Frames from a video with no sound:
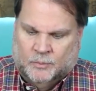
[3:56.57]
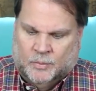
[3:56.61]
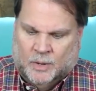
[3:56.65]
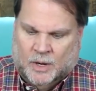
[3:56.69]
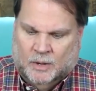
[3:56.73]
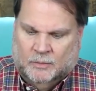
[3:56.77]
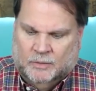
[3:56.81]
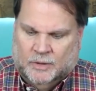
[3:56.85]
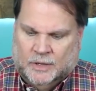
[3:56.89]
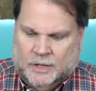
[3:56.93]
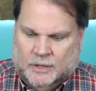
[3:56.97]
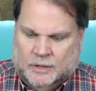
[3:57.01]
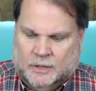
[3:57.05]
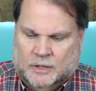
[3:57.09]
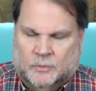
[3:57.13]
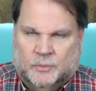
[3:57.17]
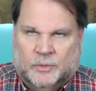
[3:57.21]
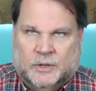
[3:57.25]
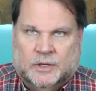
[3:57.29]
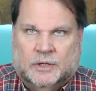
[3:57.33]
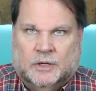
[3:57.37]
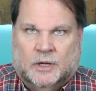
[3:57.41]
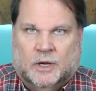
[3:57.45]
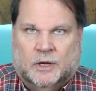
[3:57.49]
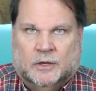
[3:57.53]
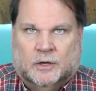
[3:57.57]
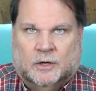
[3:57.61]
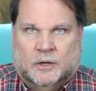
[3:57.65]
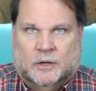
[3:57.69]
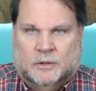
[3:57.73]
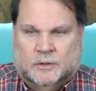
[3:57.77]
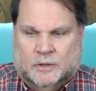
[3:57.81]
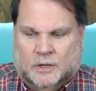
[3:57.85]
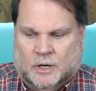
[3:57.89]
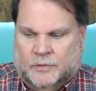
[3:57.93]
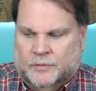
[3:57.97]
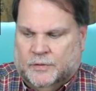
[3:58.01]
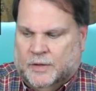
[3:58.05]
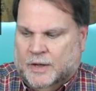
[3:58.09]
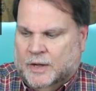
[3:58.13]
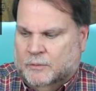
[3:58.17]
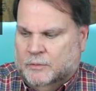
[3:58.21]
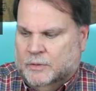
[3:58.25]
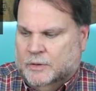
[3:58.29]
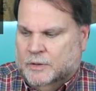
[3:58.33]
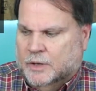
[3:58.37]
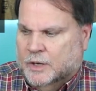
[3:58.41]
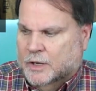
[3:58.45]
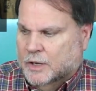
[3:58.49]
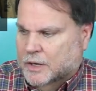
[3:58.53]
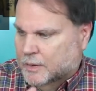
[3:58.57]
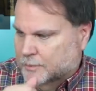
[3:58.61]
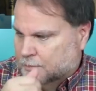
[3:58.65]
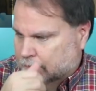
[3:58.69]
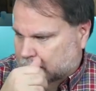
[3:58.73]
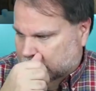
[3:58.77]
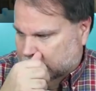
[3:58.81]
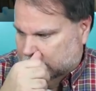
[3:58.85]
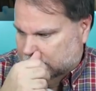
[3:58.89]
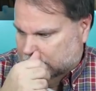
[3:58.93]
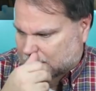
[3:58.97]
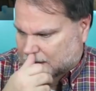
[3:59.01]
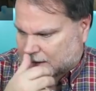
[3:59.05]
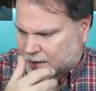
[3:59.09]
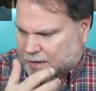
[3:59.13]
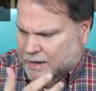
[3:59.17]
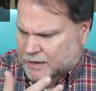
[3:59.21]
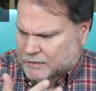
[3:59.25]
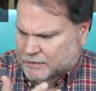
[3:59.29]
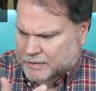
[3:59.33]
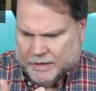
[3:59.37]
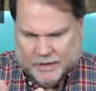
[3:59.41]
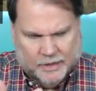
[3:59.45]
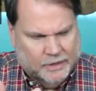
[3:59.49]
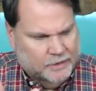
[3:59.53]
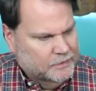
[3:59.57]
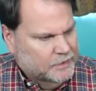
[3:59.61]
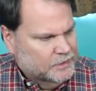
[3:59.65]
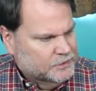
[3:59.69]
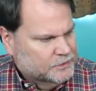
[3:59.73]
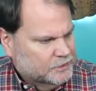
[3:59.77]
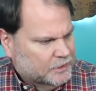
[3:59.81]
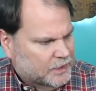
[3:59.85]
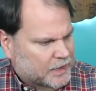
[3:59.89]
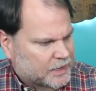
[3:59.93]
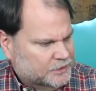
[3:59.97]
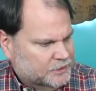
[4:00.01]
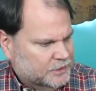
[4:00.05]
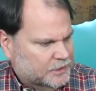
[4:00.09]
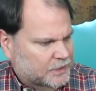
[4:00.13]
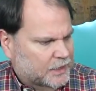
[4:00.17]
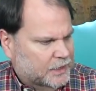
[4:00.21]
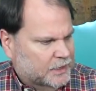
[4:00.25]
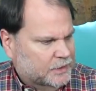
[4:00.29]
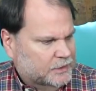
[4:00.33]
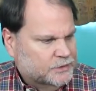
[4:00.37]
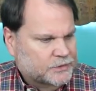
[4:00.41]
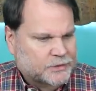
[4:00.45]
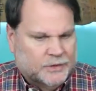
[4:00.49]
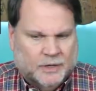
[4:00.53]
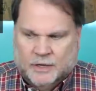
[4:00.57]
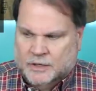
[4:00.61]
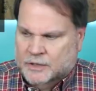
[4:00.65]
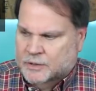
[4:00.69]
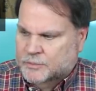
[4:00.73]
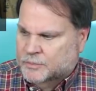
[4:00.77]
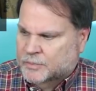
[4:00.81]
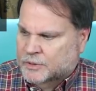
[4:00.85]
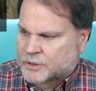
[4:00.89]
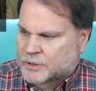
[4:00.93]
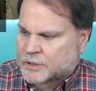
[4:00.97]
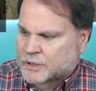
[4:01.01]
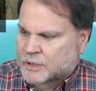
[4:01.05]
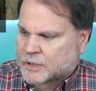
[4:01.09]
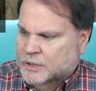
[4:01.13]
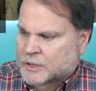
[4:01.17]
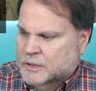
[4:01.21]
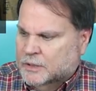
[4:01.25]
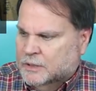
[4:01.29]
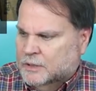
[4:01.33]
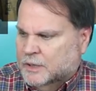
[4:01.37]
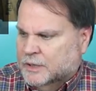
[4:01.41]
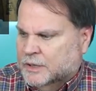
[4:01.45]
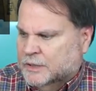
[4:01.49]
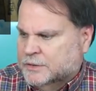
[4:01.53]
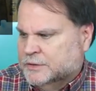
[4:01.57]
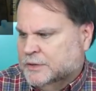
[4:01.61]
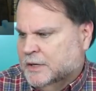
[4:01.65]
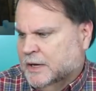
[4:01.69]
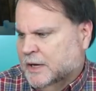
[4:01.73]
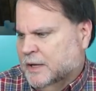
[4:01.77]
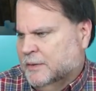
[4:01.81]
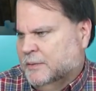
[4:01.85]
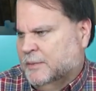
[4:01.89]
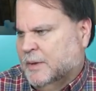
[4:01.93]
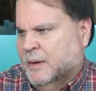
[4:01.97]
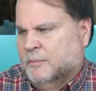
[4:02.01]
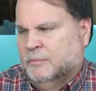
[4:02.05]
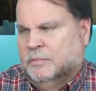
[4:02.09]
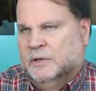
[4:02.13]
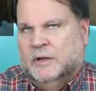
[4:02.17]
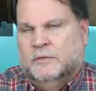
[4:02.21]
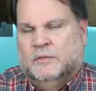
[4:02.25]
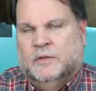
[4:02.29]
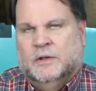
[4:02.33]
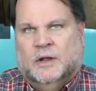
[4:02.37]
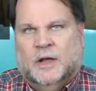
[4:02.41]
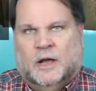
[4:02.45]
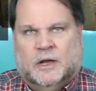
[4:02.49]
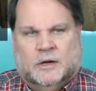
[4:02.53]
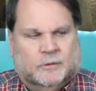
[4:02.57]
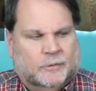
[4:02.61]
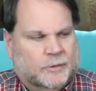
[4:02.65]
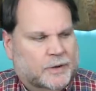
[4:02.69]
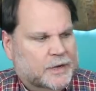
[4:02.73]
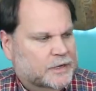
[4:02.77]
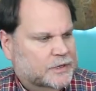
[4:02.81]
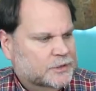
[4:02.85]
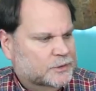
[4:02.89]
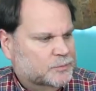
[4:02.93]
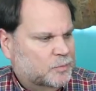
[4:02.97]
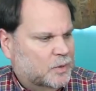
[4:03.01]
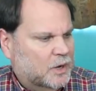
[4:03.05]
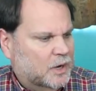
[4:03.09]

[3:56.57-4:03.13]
Probably a little bit younger on that one. I don't think any of these are actually age stated, but like I say, I believe the Knob Creek is